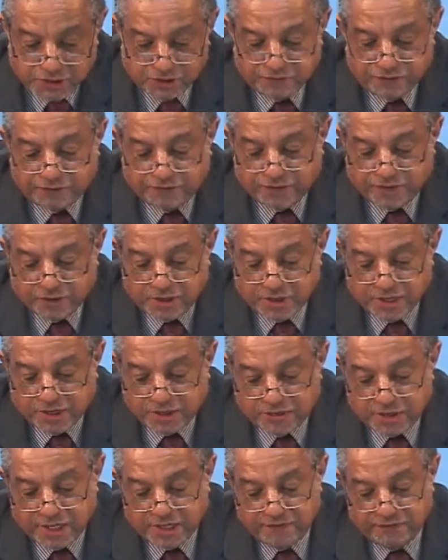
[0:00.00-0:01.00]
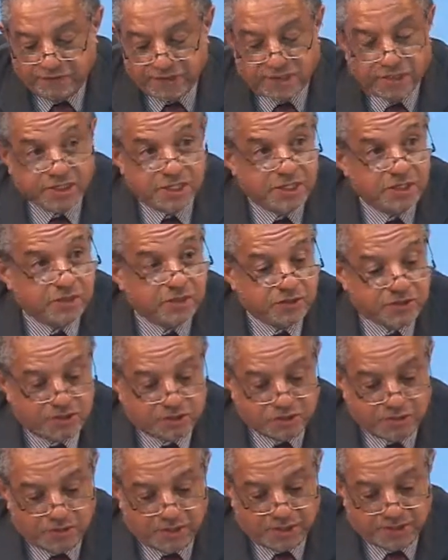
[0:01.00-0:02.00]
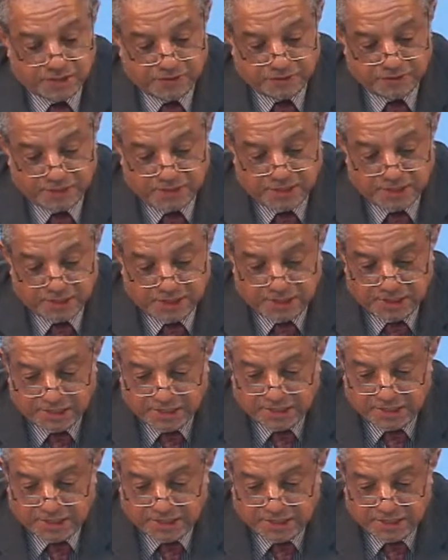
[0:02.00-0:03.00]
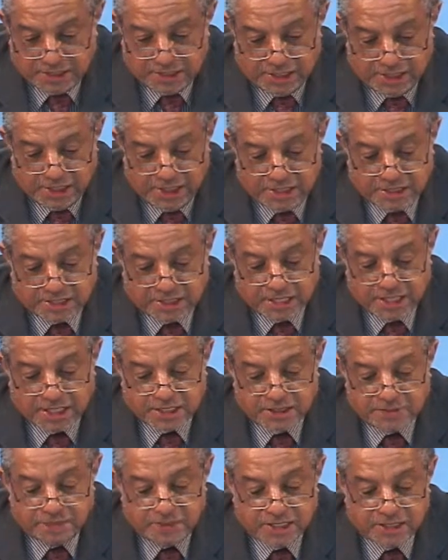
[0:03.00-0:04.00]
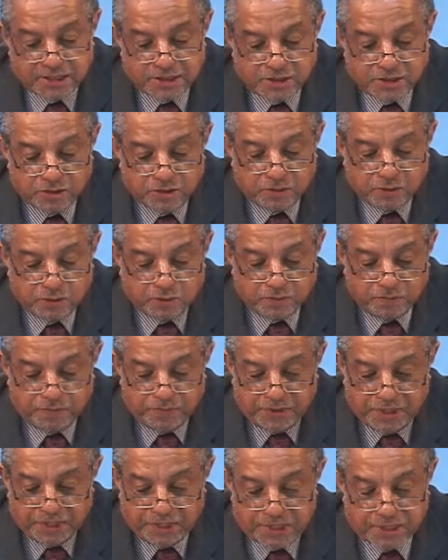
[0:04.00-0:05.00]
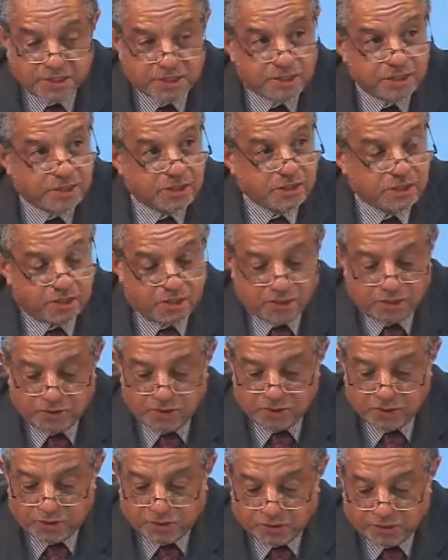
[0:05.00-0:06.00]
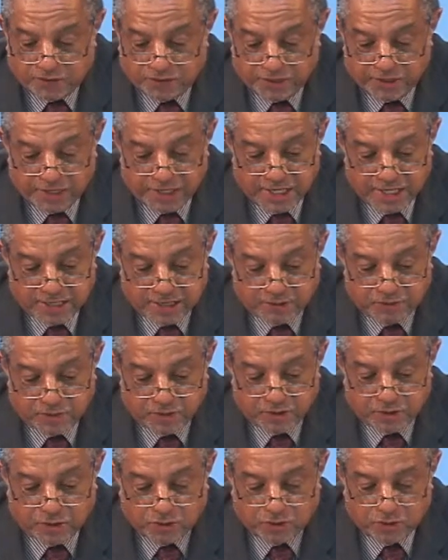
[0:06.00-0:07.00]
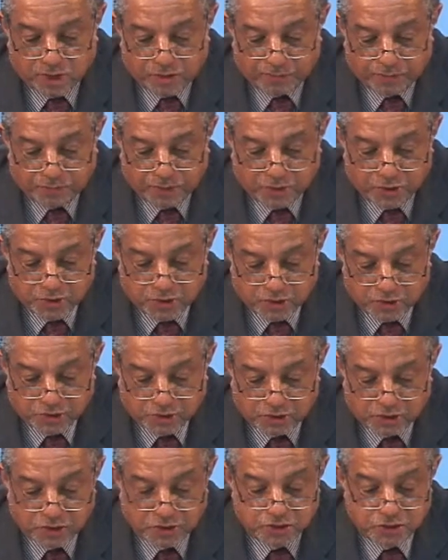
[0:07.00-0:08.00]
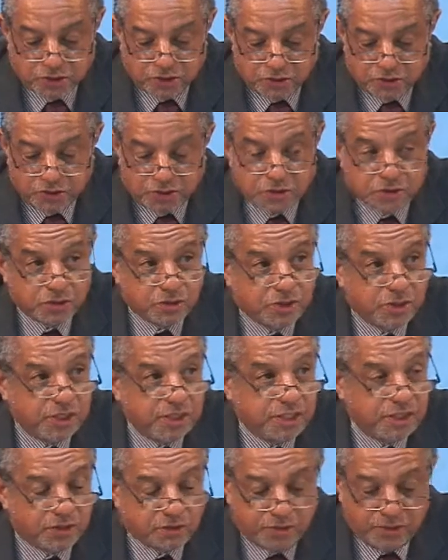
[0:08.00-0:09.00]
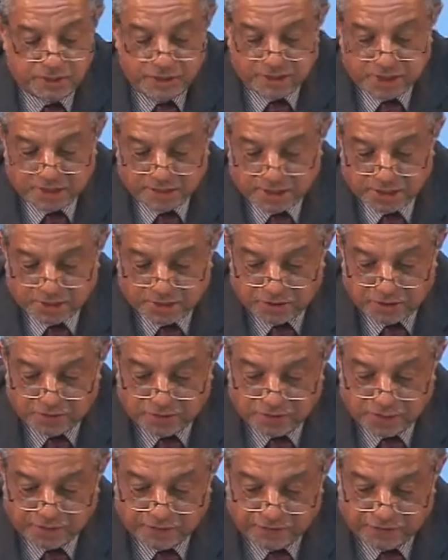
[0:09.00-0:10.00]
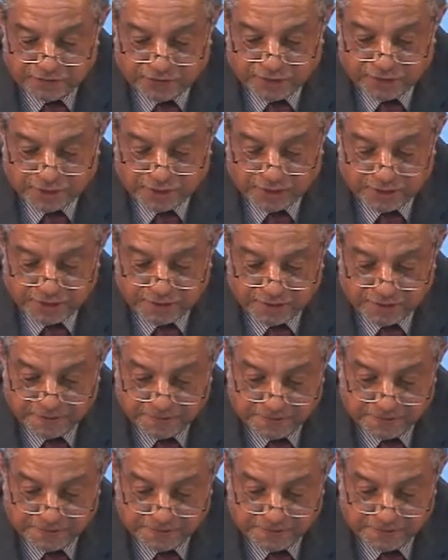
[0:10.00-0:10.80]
forestry, and fishing industry is expected to grow based on recovery in export crop production due to increased rainfall.